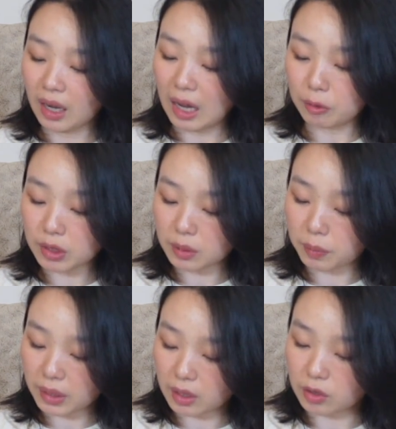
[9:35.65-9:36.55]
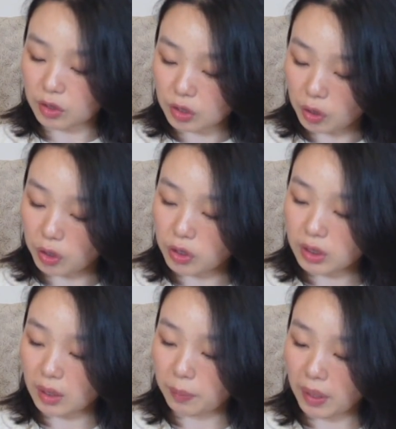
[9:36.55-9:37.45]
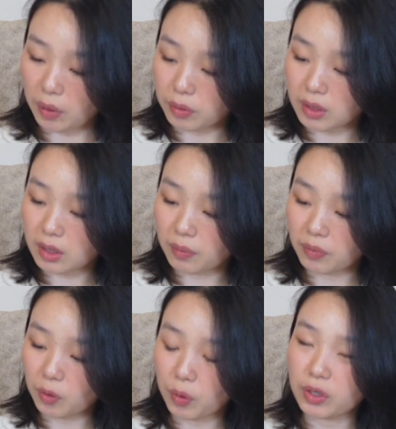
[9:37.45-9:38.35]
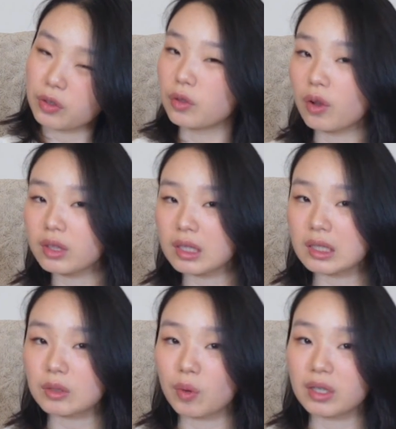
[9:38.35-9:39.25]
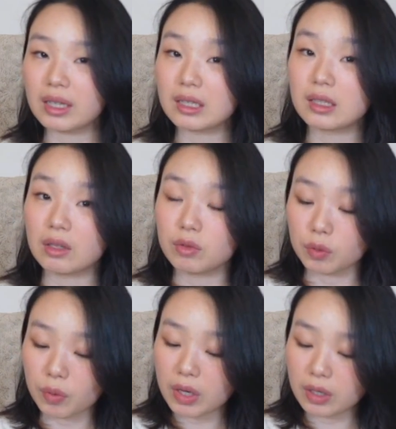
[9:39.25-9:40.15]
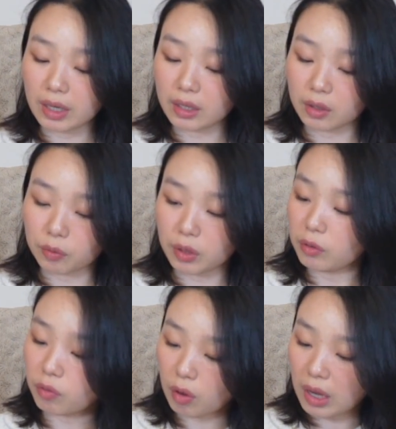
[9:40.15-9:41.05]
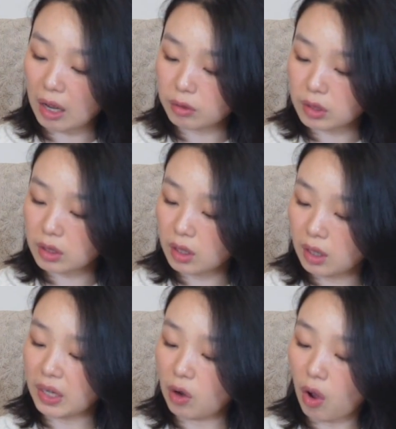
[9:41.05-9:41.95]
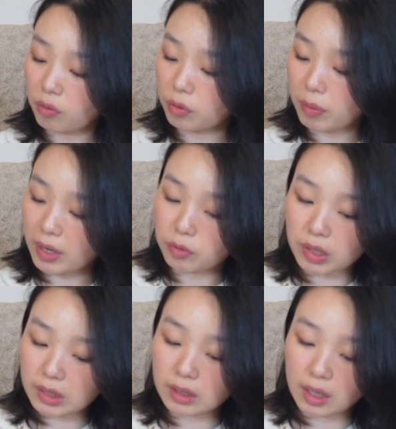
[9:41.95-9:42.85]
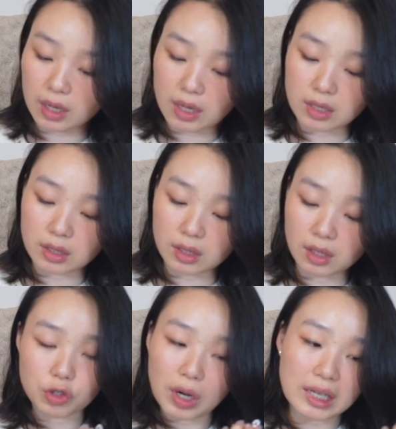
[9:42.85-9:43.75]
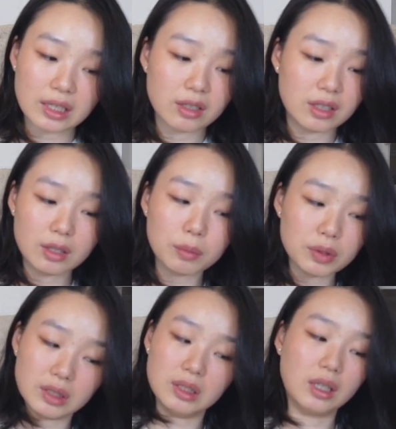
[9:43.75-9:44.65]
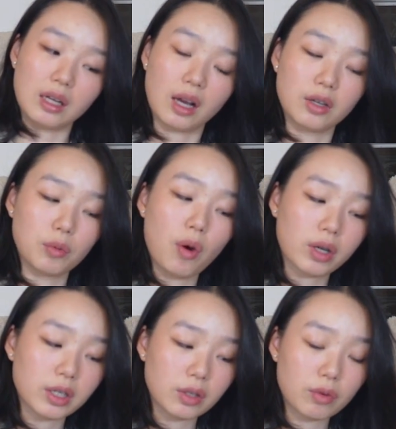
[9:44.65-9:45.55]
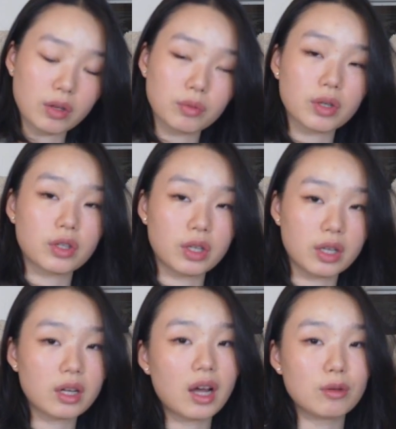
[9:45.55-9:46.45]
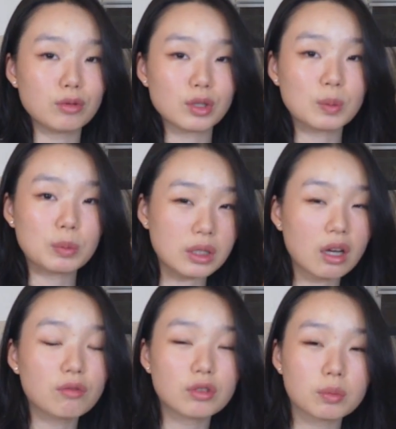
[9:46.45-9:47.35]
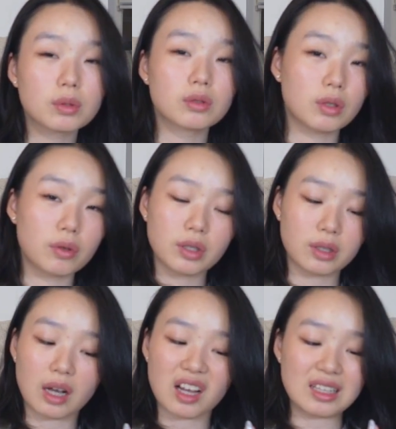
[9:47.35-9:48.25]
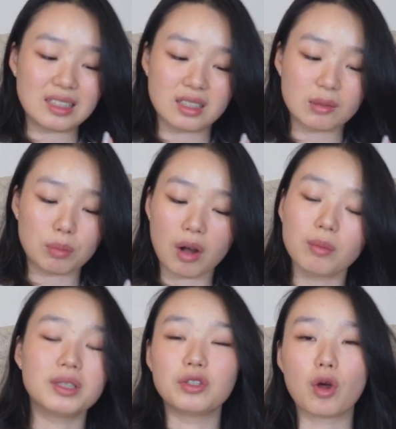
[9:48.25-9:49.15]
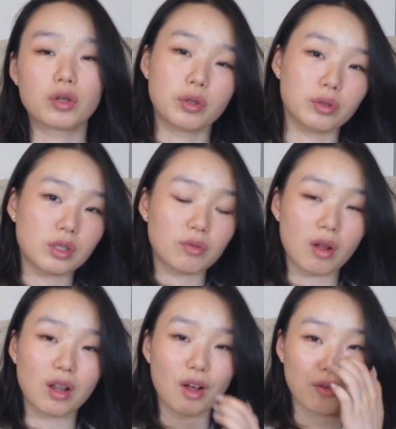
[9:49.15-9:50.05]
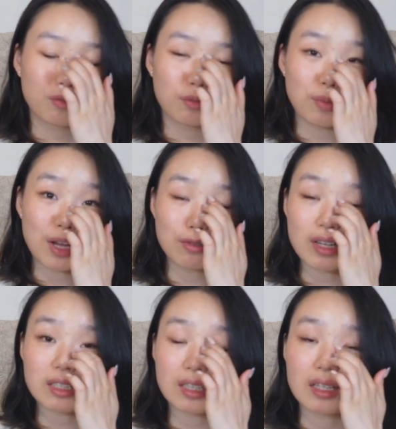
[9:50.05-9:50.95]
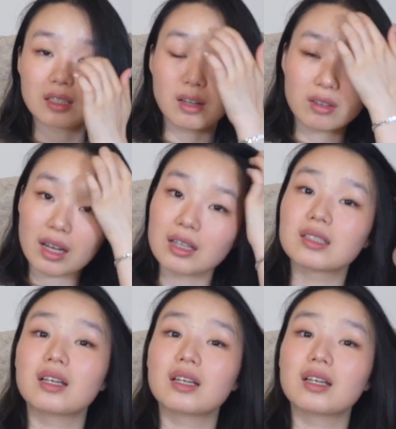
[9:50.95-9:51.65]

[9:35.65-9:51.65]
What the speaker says: I was a bit concerned about whether or not this one is safe to wear, like would it fall out and off of my wrist, and trying on in the boutique and kind of walking around with it, I was pretty comfortable knowing that it's probably not going to fall off of my wrist as long as